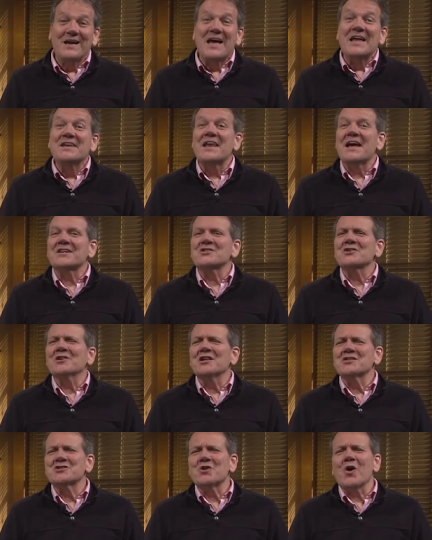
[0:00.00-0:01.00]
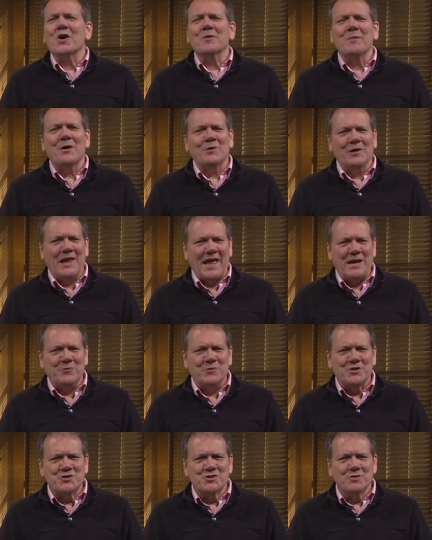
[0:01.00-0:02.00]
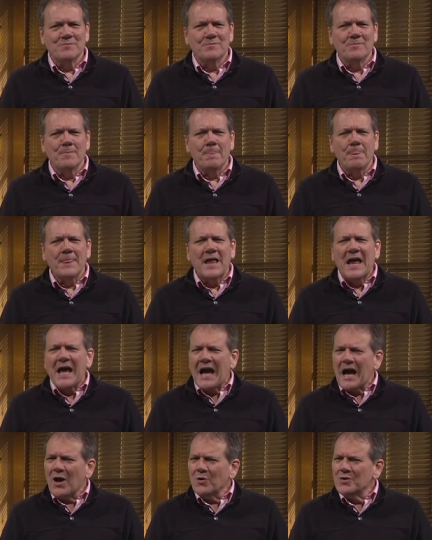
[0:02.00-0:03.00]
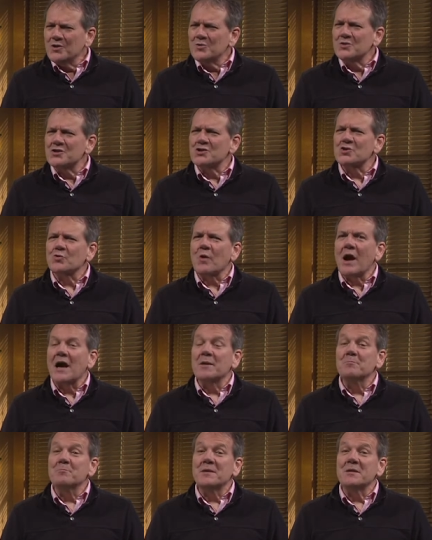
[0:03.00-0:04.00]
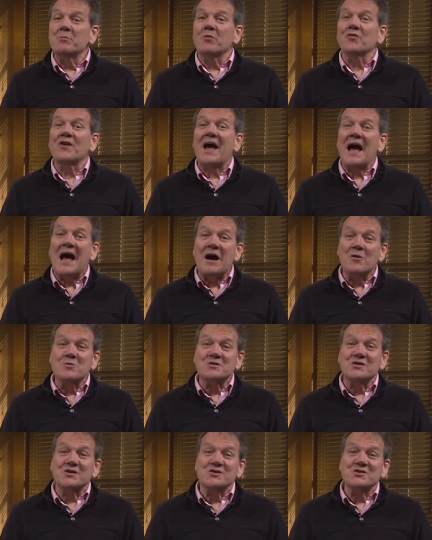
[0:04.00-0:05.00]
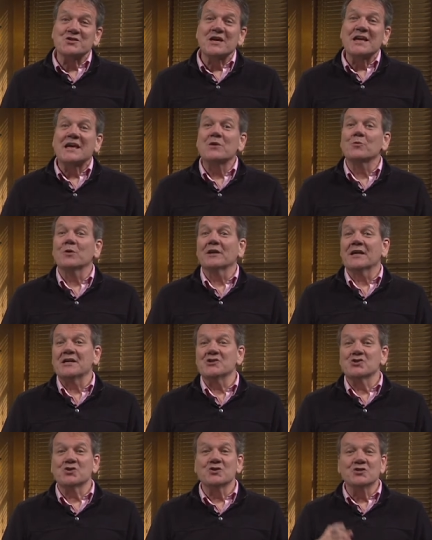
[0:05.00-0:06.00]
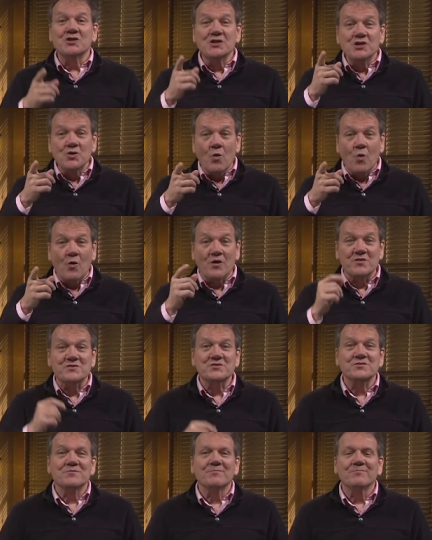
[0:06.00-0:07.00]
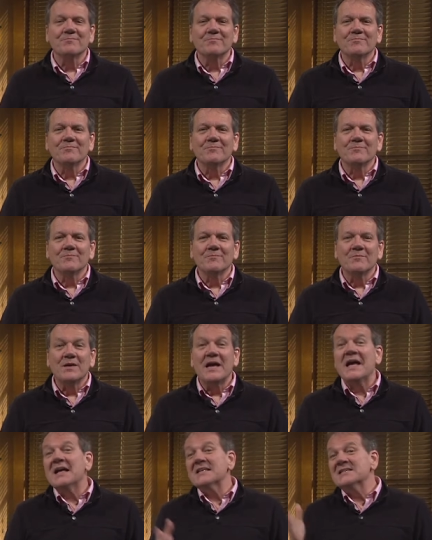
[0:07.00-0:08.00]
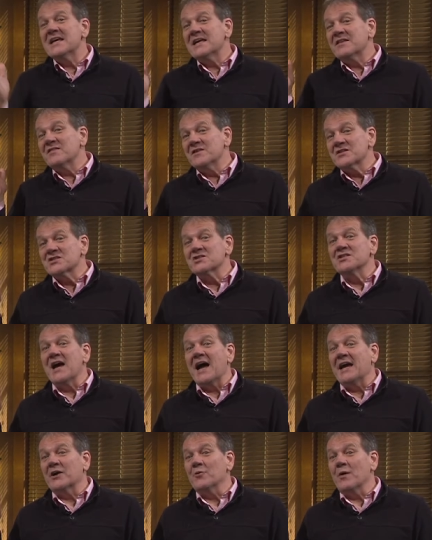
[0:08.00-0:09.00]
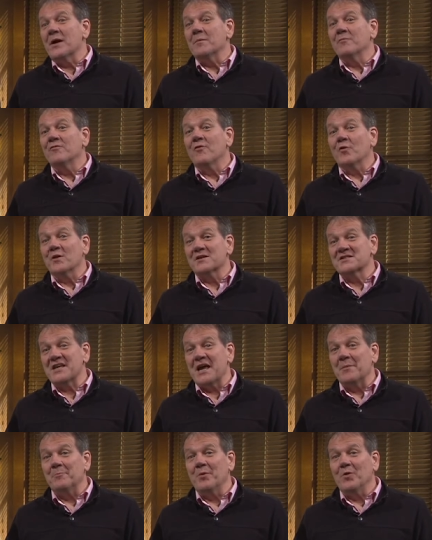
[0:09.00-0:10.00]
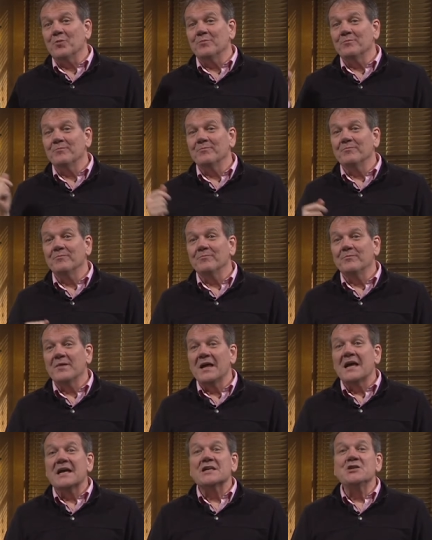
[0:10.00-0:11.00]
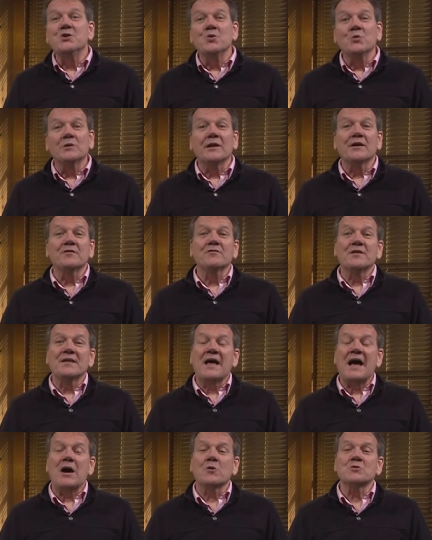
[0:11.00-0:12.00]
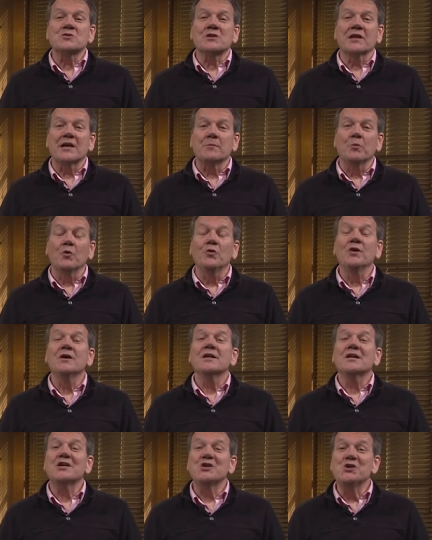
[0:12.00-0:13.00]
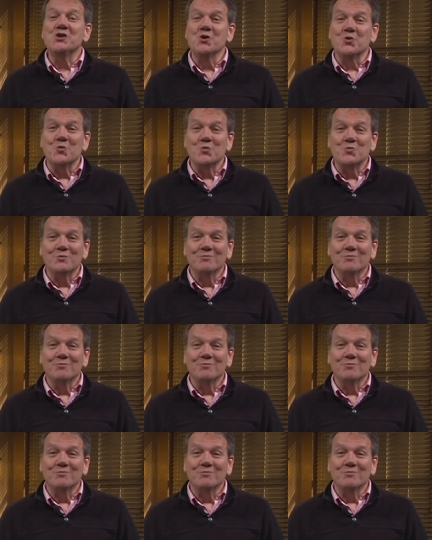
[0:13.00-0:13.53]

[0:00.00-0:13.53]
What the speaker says: Next, let's talk about language. How do you describe people's houses in relation to yours? Take this diagram, for example. You live in the house labeled U.